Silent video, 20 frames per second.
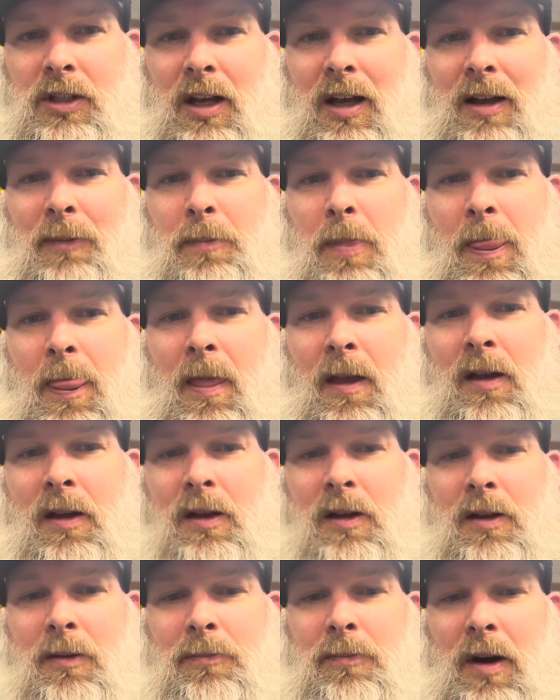
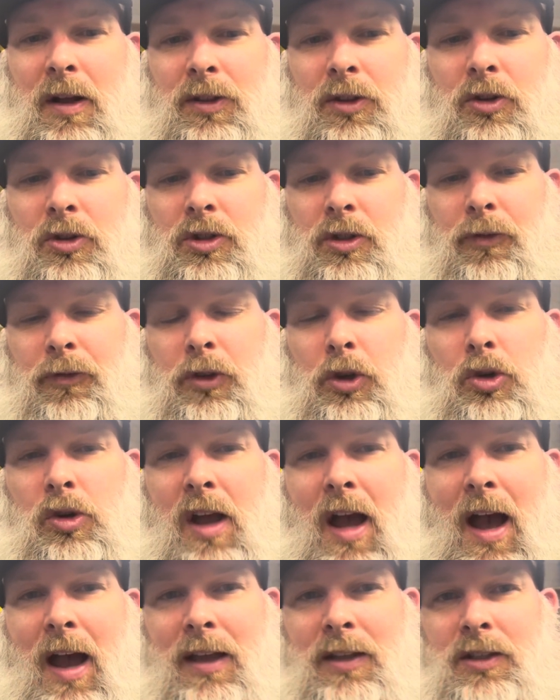But there's a few
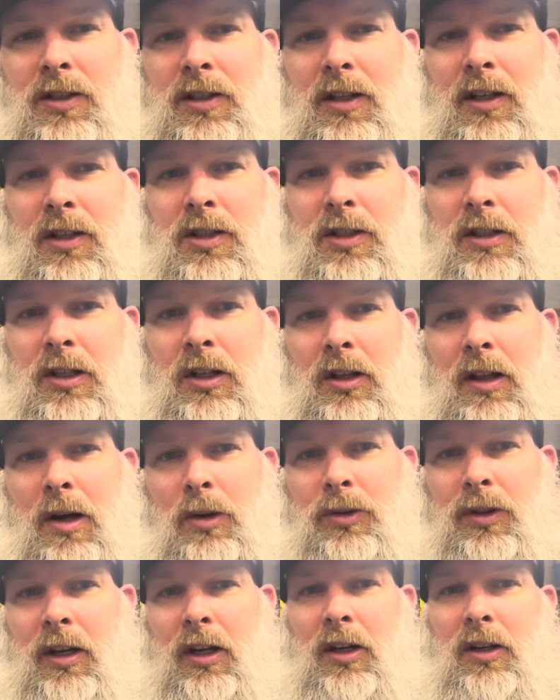guys still
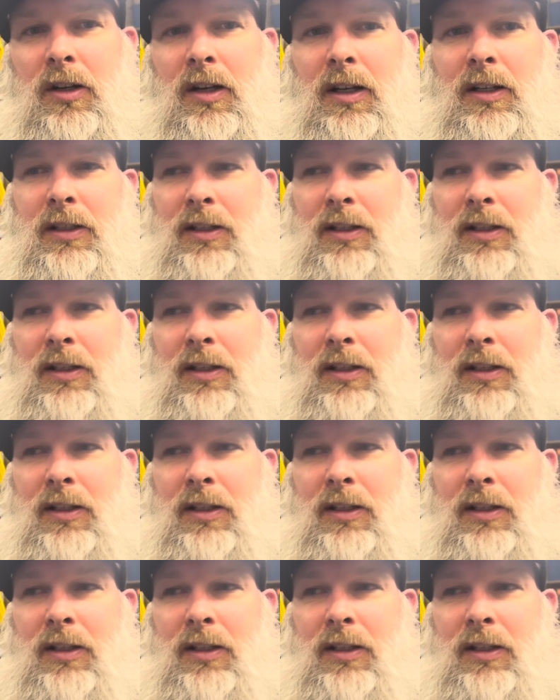out there.